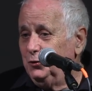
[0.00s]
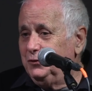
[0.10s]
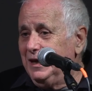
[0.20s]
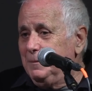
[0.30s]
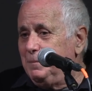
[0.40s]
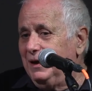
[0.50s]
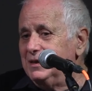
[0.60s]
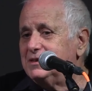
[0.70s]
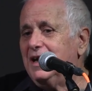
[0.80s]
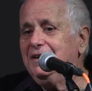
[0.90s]
to take
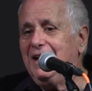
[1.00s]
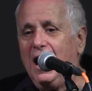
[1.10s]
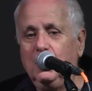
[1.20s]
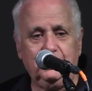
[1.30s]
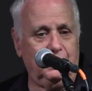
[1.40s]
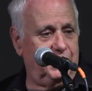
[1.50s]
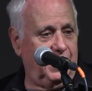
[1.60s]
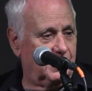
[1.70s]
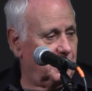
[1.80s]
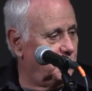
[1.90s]
Palestine out of the
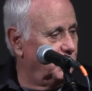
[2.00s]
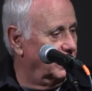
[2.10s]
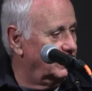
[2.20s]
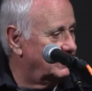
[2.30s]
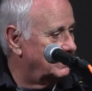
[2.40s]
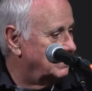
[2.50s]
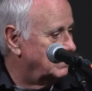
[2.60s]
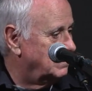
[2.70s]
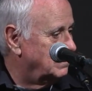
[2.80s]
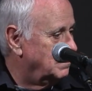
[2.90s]
Arab world,
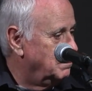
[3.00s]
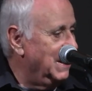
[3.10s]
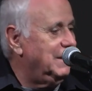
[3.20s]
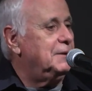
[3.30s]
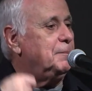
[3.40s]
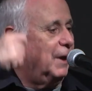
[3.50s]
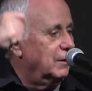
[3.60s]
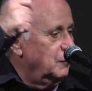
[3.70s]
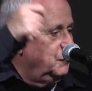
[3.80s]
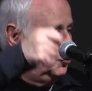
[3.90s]
make it
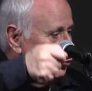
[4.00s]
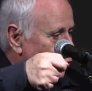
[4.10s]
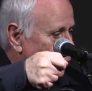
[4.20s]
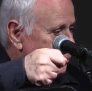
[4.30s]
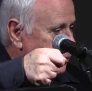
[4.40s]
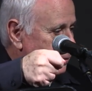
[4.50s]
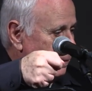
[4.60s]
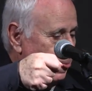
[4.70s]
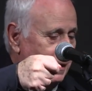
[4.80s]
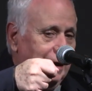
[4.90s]
part of Europe,
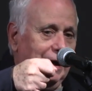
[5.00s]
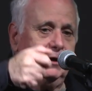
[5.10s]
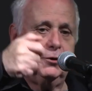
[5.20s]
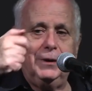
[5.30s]
and